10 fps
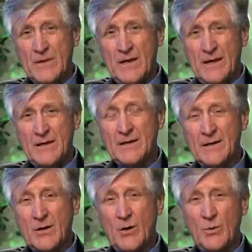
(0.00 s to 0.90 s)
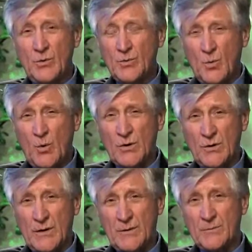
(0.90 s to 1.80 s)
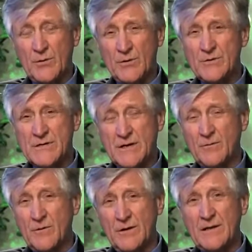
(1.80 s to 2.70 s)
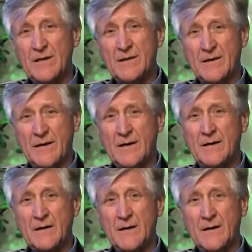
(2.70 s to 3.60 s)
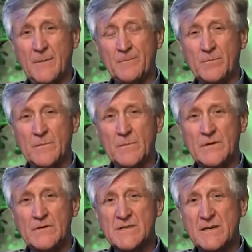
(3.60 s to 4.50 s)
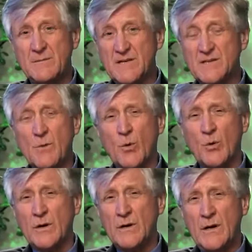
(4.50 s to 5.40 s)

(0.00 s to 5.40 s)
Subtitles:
hitting the cold water and producing a really thick, steamy smoke.